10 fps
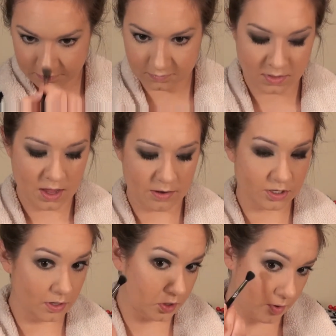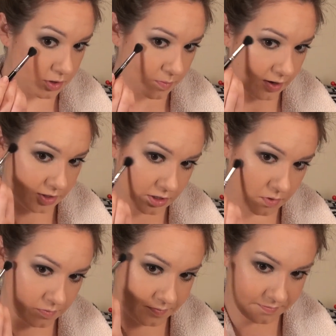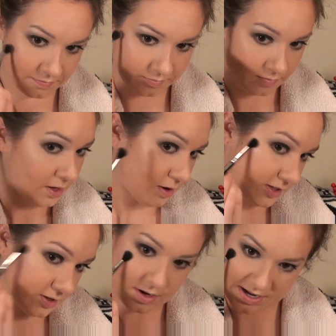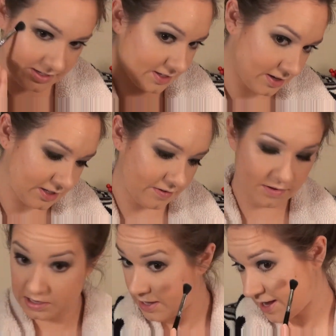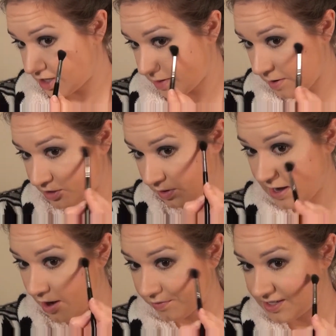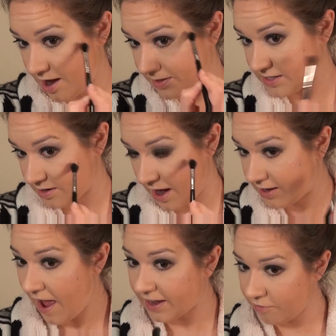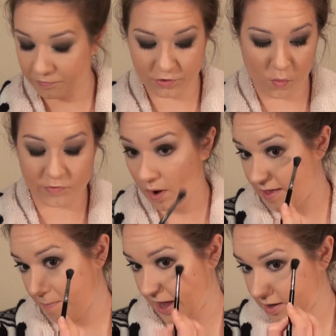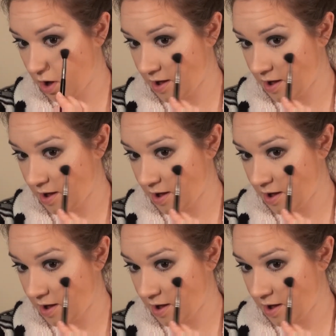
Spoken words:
It's shimmery, but it's really not over the top. It's there. I kind of prefer the more of the white and the pink kind